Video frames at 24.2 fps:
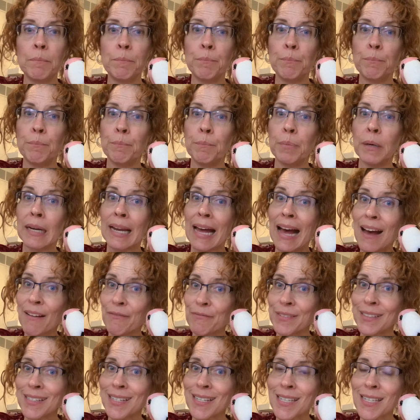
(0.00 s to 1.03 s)
But
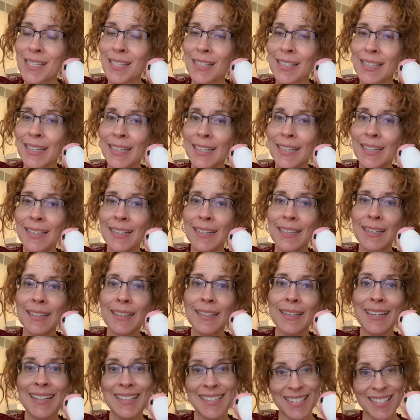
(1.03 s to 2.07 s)
obviously,
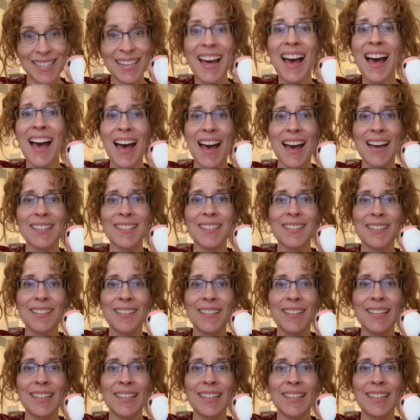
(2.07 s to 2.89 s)
it's not.